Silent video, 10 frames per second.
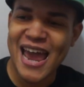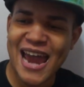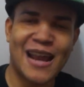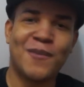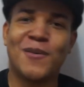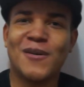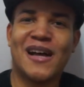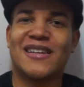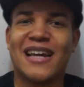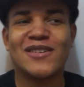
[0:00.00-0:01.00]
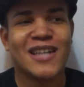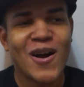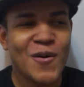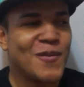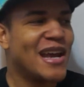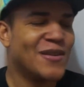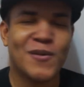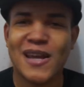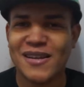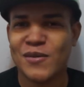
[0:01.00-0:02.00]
and I pulled out like I was like, oh man, we